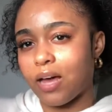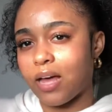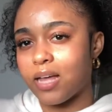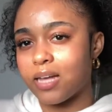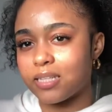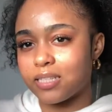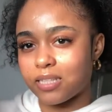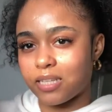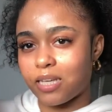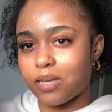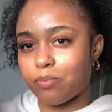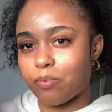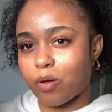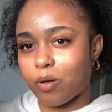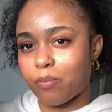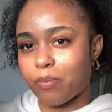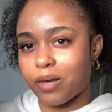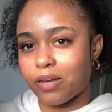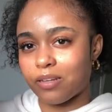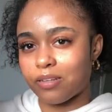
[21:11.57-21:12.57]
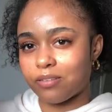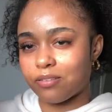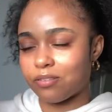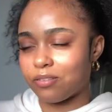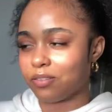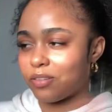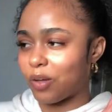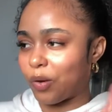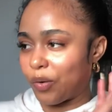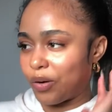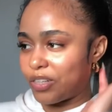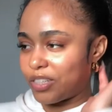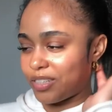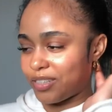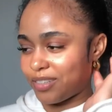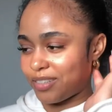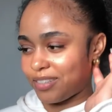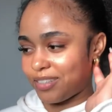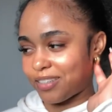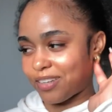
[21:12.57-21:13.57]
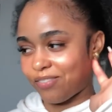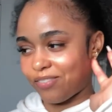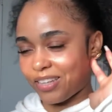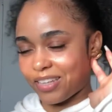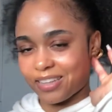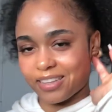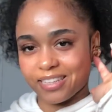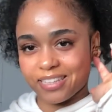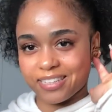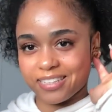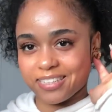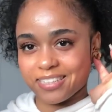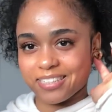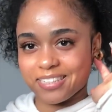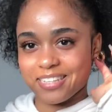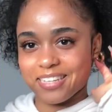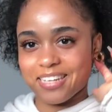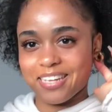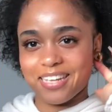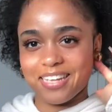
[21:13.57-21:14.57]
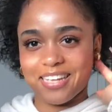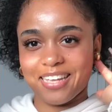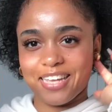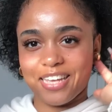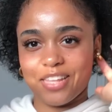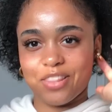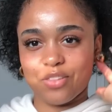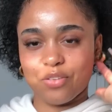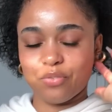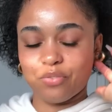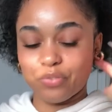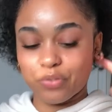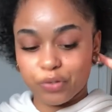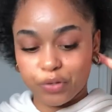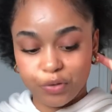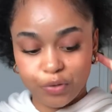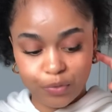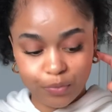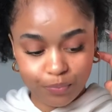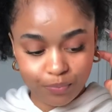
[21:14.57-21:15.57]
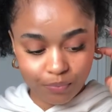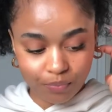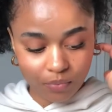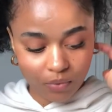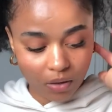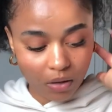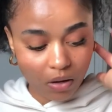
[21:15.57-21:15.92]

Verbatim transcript: I like to keep all my oranges and stuff like this in the room